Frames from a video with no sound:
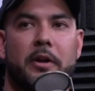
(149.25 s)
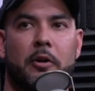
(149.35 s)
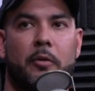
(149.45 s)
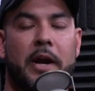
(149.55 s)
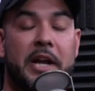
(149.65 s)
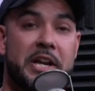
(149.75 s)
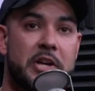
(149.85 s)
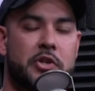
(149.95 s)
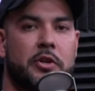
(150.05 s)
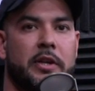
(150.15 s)
or right
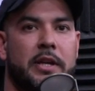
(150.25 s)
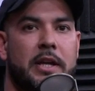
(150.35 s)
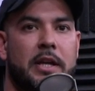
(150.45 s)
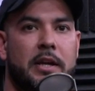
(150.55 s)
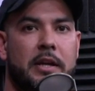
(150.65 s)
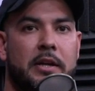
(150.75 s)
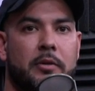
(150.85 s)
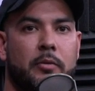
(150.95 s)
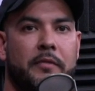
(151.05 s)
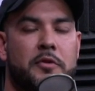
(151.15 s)
initially, in,
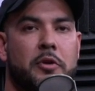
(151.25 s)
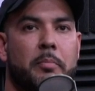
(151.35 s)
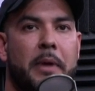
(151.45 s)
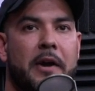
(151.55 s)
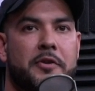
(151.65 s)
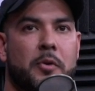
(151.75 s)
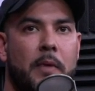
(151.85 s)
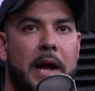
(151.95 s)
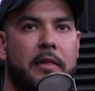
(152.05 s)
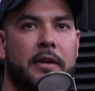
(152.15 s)
if you compare it
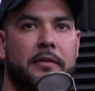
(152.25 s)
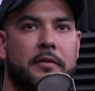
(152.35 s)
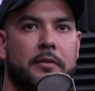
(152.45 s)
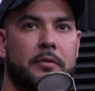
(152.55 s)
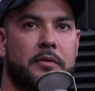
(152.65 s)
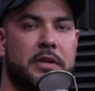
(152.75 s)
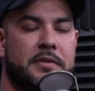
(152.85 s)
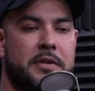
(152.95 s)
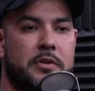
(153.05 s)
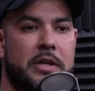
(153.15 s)
directly to the
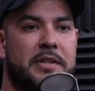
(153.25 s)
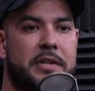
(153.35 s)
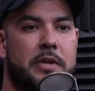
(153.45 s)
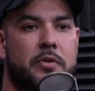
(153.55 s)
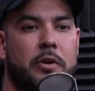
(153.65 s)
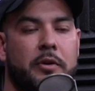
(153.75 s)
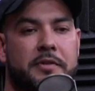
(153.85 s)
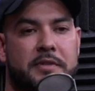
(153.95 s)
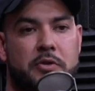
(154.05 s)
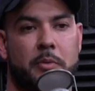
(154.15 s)
eccentric or
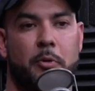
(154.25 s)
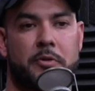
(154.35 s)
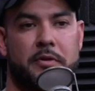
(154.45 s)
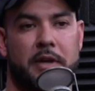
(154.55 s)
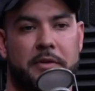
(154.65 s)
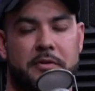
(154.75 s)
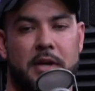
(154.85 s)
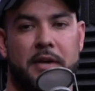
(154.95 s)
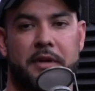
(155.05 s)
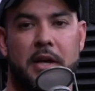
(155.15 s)
concentric portion of the
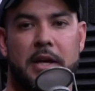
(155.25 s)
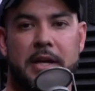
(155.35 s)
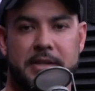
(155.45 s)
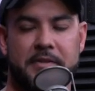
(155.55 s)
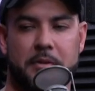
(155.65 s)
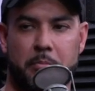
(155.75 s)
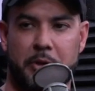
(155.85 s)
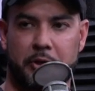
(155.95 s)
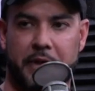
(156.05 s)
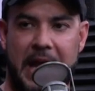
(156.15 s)
exercise, it doesn't
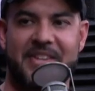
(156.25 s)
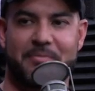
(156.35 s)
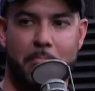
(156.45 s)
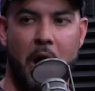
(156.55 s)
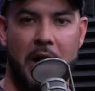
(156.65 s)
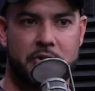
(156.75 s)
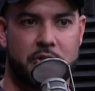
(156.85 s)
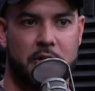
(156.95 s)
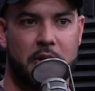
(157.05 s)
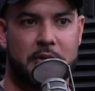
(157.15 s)
build as
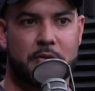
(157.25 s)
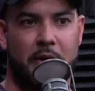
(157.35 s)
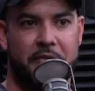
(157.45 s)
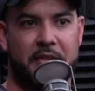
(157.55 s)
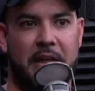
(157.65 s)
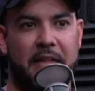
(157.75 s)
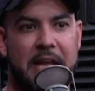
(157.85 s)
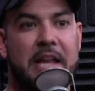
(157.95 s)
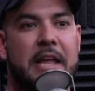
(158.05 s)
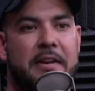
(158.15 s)
much. So I think, and
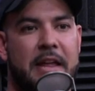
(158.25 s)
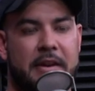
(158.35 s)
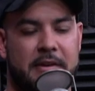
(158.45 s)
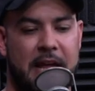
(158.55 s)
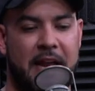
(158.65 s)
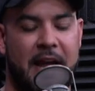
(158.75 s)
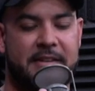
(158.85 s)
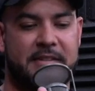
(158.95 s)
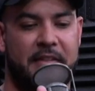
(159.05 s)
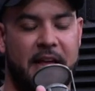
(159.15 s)
it, it and and I
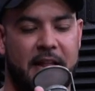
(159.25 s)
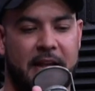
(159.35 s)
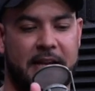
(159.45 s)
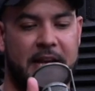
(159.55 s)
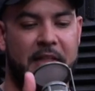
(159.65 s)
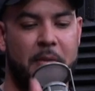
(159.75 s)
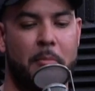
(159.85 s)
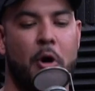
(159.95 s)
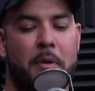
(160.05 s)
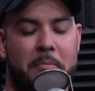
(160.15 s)
say that like in the
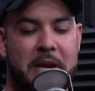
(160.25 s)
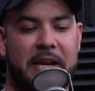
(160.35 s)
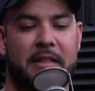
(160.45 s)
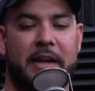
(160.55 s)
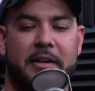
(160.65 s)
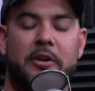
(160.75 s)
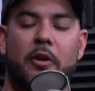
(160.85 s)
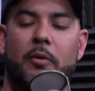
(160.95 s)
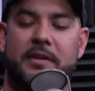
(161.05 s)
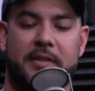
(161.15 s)
moment, meaning like you know
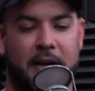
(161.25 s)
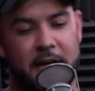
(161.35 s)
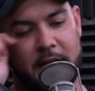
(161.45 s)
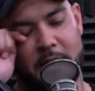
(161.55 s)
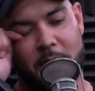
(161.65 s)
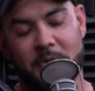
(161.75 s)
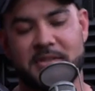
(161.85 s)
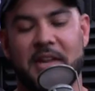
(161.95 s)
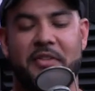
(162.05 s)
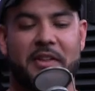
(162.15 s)
what. Uh, what's
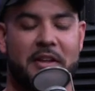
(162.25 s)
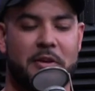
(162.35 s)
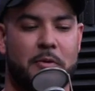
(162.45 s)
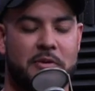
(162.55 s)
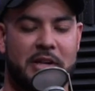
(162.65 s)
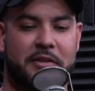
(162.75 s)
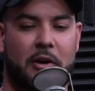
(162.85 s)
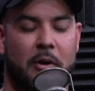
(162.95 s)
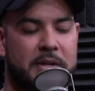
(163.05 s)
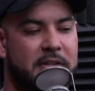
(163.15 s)
that thing that you and Jessica
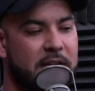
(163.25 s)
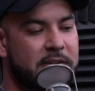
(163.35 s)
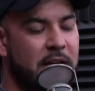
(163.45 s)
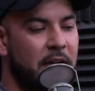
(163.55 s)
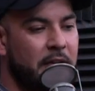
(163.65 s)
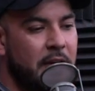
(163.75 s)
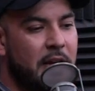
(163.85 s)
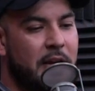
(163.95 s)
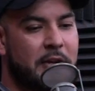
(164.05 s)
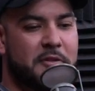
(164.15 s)
always say, Sal? The
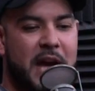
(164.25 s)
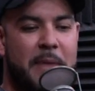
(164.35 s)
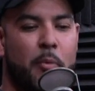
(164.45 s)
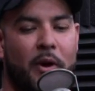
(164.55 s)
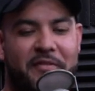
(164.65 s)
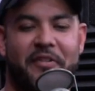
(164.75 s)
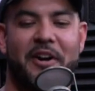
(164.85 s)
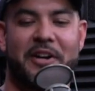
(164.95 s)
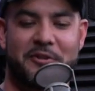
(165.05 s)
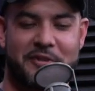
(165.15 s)
your type one
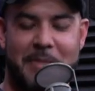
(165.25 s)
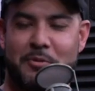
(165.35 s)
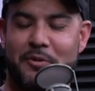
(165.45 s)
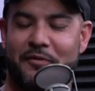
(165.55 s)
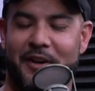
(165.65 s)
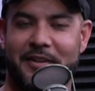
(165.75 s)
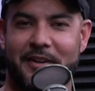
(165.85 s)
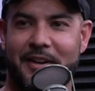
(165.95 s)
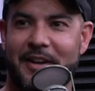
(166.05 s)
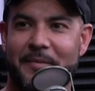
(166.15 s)
fun and your type two fun. Yeah.